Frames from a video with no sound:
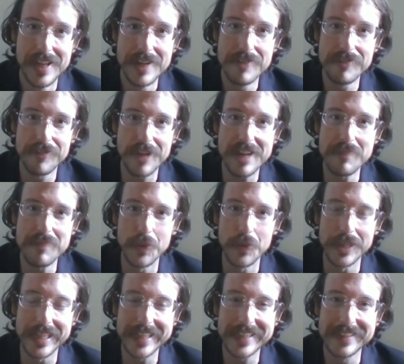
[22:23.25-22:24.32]

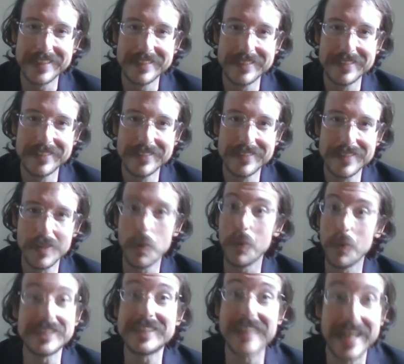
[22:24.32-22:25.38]
framework when
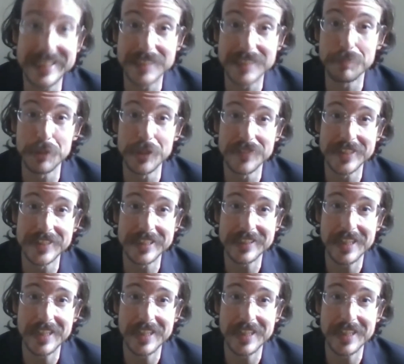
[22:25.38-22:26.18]
science has proven there's no